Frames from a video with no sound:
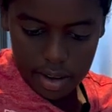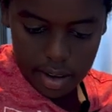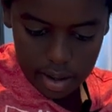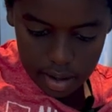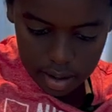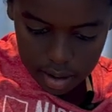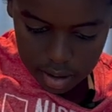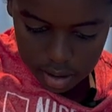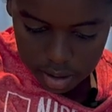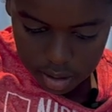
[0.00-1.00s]

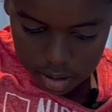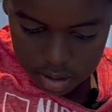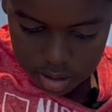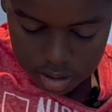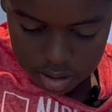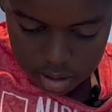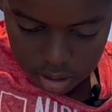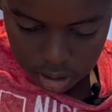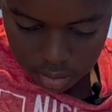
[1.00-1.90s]
(no one is talking)